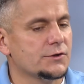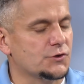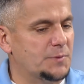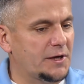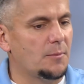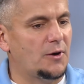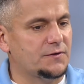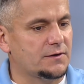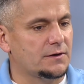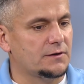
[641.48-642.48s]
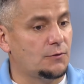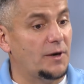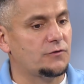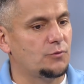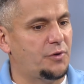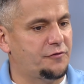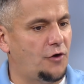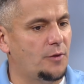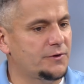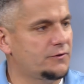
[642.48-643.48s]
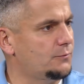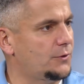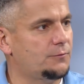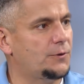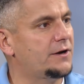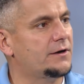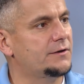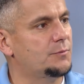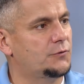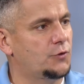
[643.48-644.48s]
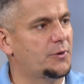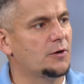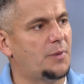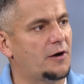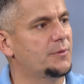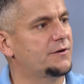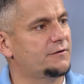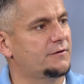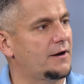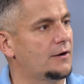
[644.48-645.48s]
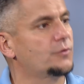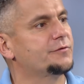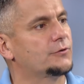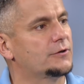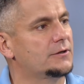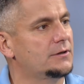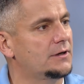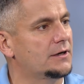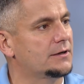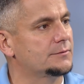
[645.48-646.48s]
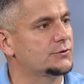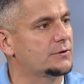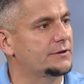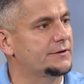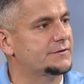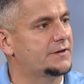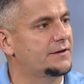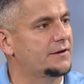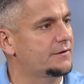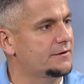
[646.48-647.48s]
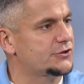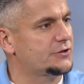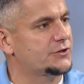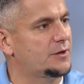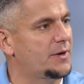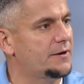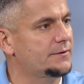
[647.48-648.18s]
So speaking about the, the quiet zone performance, what, what are the typical parameters that I look for uh, to understand and, and judge that better?